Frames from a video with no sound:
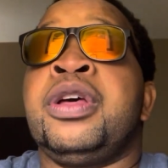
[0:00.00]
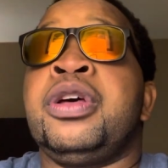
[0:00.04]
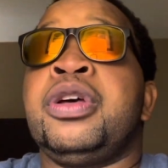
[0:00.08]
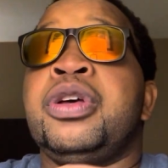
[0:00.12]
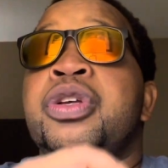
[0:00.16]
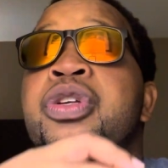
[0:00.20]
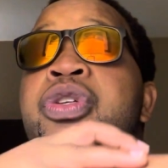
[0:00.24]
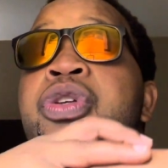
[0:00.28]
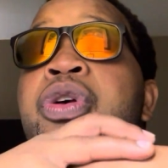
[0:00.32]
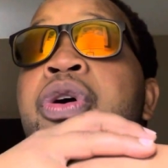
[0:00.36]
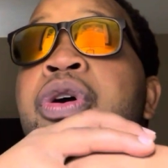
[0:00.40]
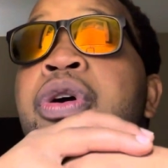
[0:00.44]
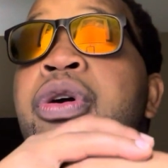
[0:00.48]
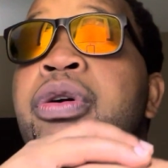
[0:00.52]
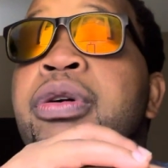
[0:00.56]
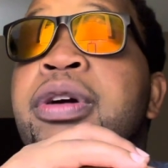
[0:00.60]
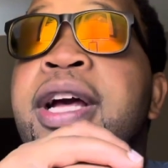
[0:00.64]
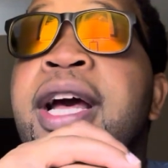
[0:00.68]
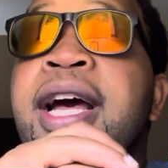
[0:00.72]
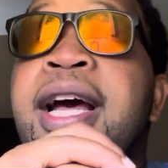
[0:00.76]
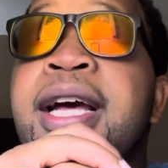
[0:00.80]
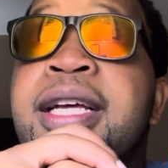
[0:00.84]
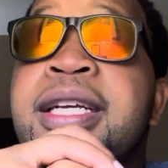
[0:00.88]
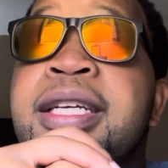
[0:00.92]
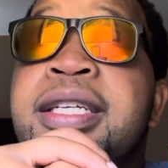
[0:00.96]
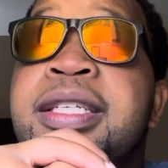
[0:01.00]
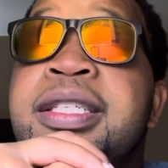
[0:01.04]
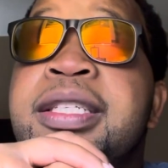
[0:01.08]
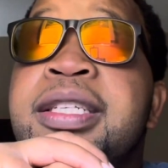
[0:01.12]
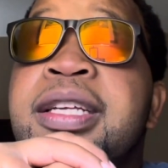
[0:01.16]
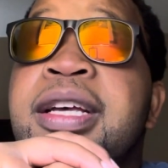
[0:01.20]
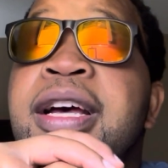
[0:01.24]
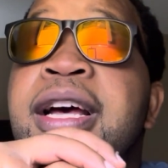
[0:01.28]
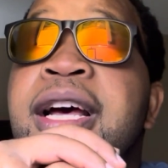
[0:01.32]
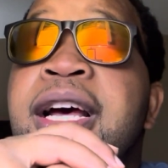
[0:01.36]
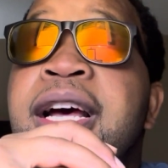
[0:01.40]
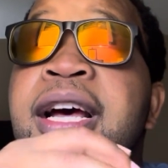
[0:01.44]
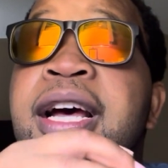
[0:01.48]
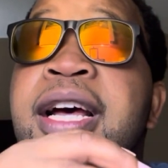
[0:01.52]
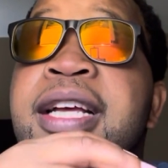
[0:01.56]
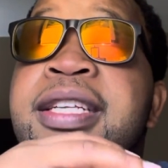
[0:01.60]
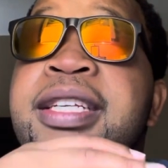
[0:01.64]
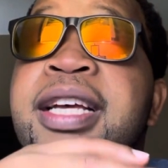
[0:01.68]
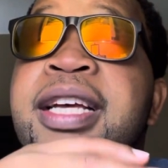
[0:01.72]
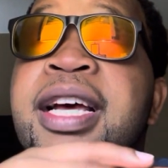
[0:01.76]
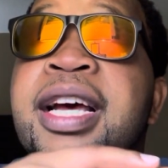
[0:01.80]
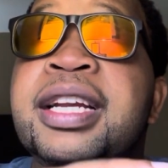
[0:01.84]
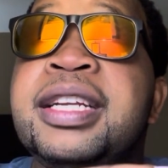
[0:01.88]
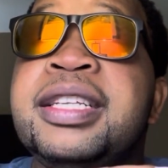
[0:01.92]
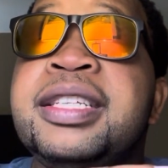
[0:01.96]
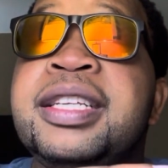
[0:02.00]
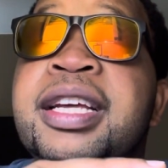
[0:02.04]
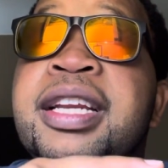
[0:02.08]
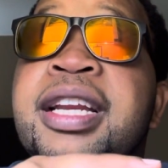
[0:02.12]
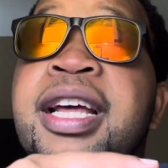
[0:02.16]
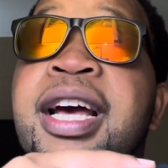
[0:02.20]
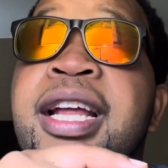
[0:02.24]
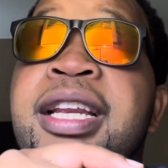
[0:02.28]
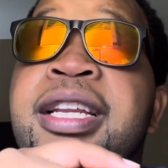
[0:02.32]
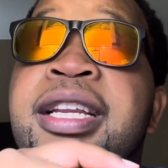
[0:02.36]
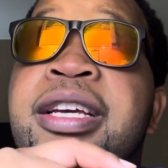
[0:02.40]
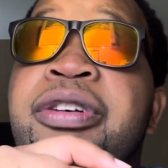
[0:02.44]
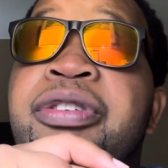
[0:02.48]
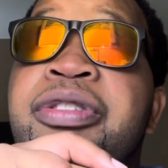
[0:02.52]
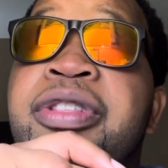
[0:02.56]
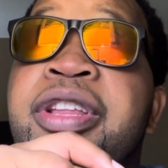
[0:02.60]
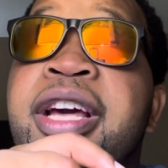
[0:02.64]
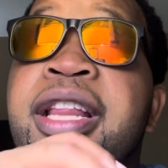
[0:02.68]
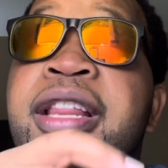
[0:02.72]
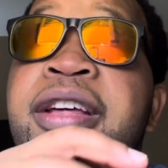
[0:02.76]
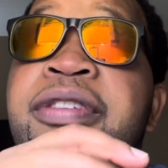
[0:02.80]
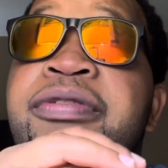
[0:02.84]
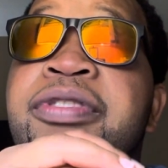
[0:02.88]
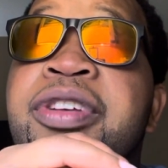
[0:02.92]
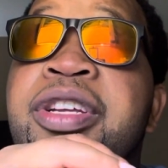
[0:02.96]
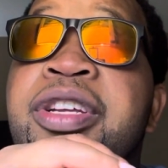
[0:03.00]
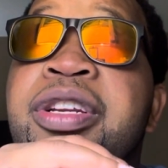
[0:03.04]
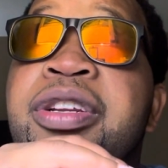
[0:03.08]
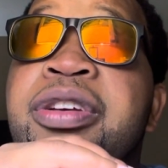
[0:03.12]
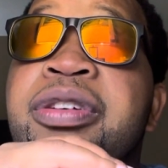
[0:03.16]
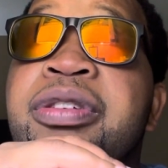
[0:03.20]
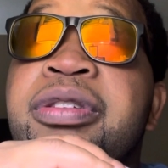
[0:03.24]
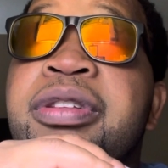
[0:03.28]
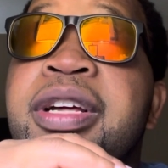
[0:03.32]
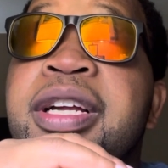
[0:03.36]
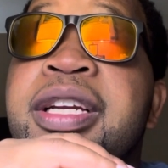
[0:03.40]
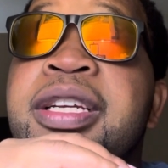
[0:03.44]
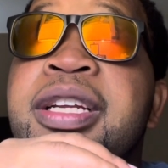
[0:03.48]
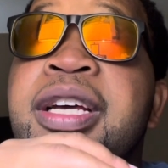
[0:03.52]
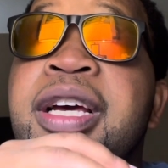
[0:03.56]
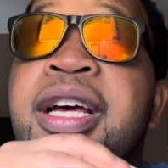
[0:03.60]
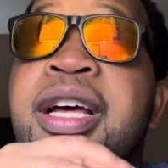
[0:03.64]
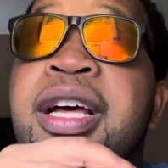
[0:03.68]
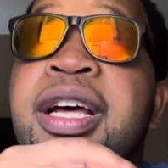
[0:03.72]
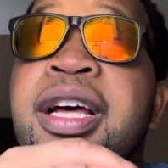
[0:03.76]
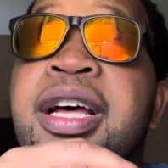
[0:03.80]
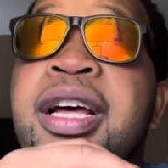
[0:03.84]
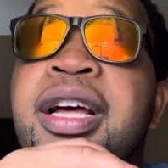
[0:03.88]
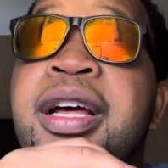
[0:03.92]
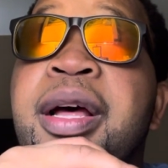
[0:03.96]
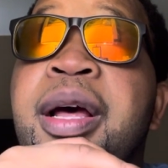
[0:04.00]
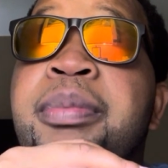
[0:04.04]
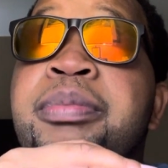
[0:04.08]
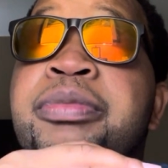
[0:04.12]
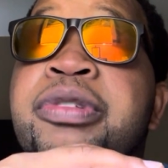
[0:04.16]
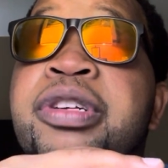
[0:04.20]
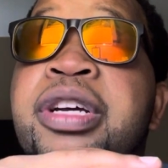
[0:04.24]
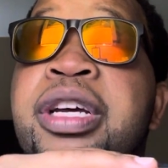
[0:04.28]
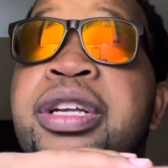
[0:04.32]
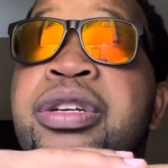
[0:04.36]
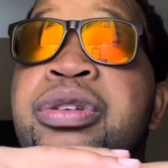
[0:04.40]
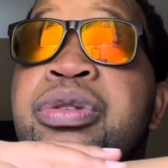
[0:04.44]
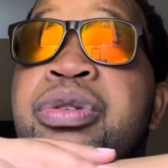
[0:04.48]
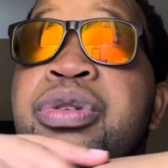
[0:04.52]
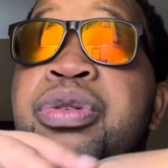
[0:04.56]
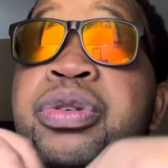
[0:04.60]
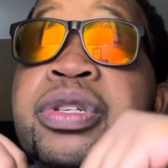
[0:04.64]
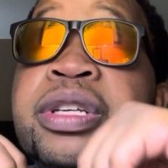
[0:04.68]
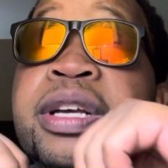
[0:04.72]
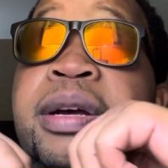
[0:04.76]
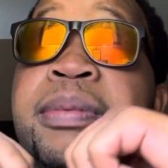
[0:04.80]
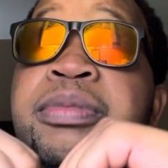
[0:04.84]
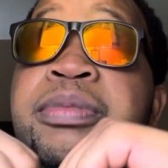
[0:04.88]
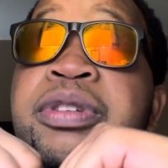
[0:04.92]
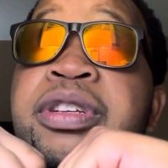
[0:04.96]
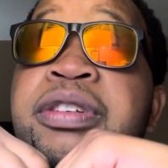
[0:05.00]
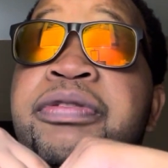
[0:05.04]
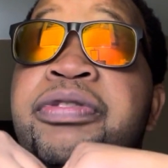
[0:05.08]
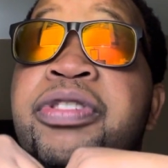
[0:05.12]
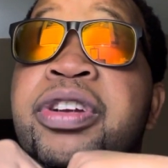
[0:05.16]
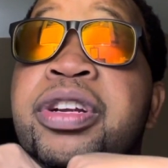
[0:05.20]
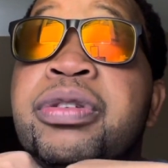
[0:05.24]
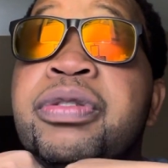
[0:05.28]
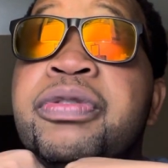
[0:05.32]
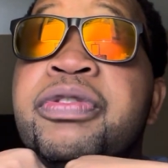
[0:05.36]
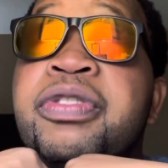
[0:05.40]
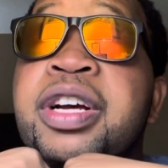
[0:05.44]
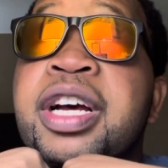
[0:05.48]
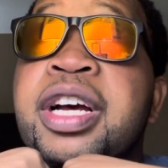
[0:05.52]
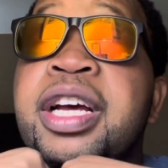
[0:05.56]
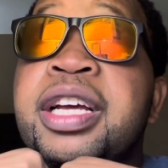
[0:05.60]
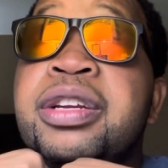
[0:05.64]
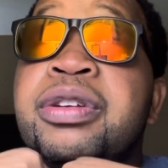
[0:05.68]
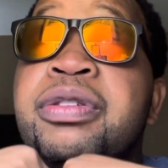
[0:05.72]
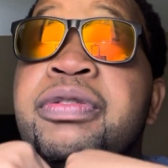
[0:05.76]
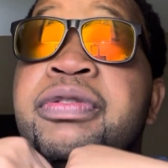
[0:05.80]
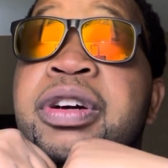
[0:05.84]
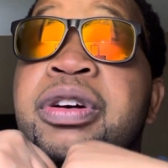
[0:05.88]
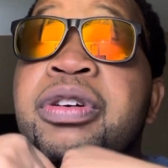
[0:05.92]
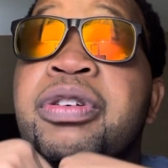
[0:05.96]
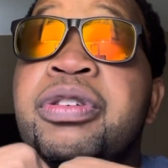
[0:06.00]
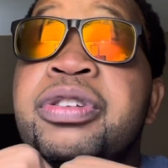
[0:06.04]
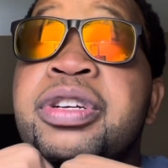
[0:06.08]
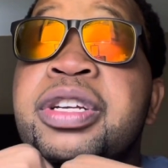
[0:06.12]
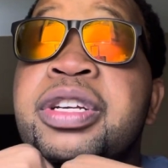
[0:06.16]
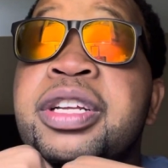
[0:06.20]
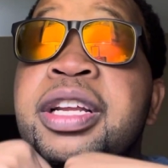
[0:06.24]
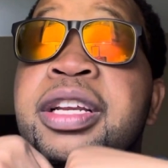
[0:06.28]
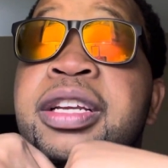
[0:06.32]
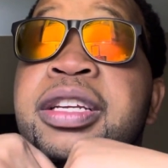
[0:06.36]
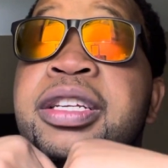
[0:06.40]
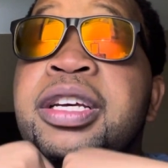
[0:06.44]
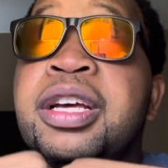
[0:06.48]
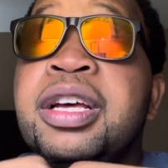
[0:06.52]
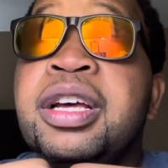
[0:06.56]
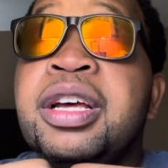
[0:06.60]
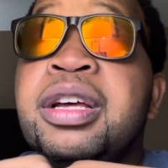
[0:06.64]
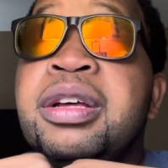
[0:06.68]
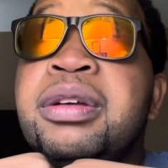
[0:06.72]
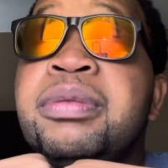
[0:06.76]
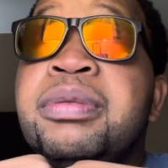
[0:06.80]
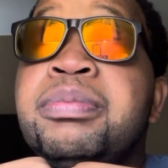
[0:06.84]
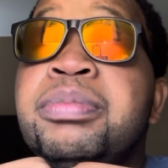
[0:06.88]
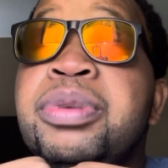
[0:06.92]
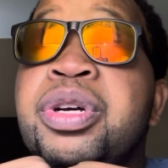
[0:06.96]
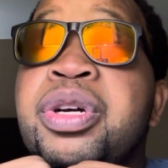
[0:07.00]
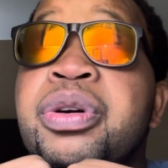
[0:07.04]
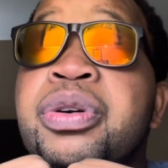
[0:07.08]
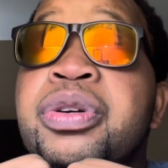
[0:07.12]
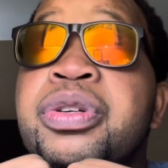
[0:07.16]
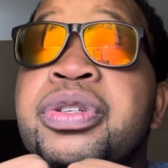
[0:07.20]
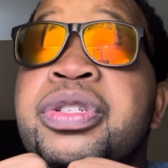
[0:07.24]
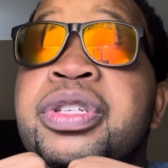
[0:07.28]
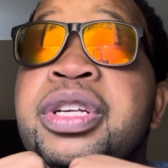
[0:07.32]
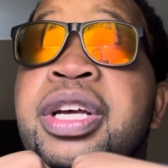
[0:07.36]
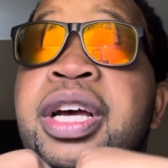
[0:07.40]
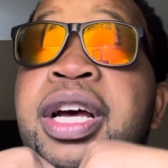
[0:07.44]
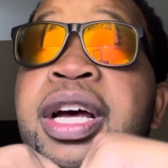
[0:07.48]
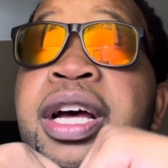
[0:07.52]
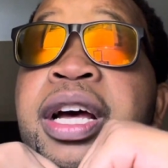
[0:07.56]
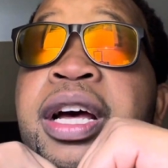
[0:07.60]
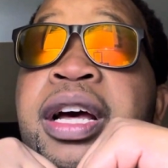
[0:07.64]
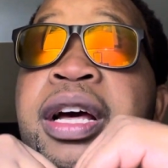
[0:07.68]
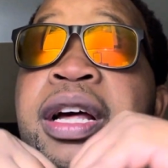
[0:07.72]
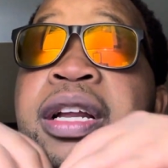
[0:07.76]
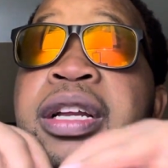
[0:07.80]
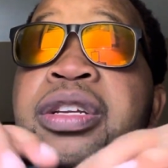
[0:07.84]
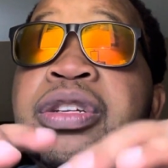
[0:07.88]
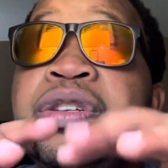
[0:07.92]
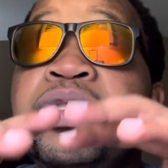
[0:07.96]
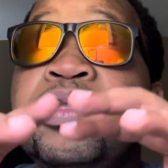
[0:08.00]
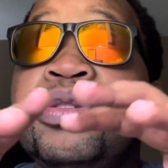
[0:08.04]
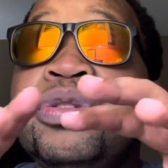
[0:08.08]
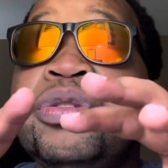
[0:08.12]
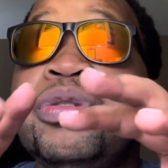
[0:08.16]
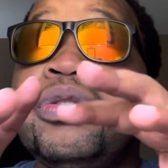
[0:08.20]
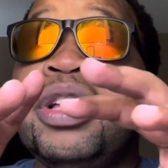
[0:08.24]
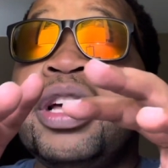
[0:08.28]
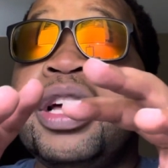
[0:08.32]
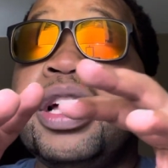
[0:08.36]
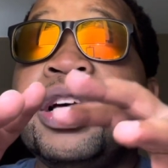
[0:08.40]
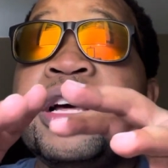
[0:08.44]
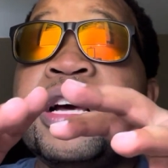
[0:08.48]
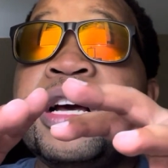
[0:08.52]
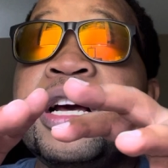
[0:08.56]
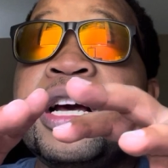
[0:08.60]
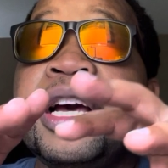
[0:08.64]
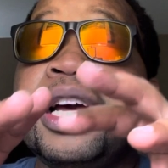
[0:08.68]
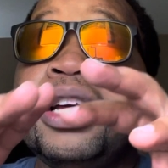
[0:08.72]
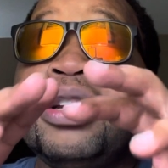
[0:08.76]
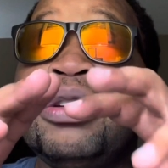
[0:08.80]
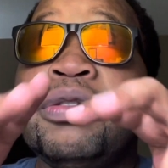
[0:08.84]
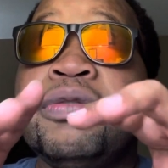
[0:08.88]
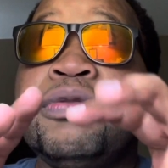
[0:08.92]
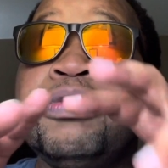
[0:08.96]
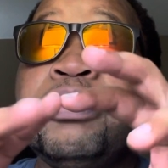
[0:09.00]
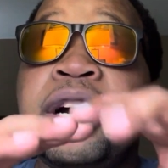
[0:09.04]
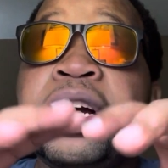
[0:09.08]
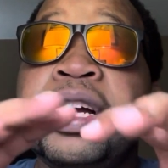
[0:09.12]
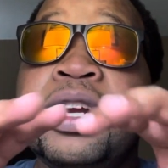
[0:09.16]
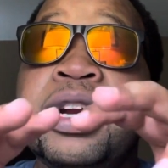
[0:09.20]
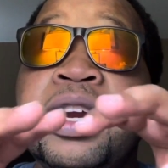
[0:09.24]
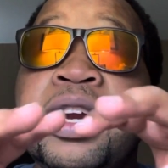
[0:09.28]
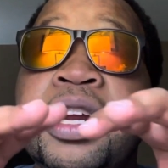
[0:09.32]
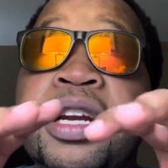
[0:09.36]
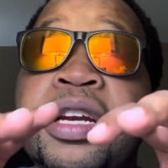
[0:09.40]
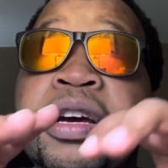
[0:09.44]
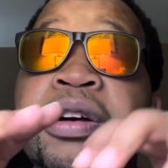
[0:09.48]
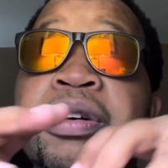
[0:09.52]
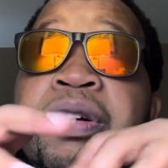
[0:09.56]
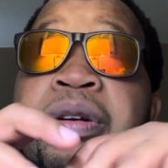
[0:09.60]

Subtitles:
So guys, as I had said earlier on the other video, that I'm trying to do some different of kind of a content, because due to the kind of work right now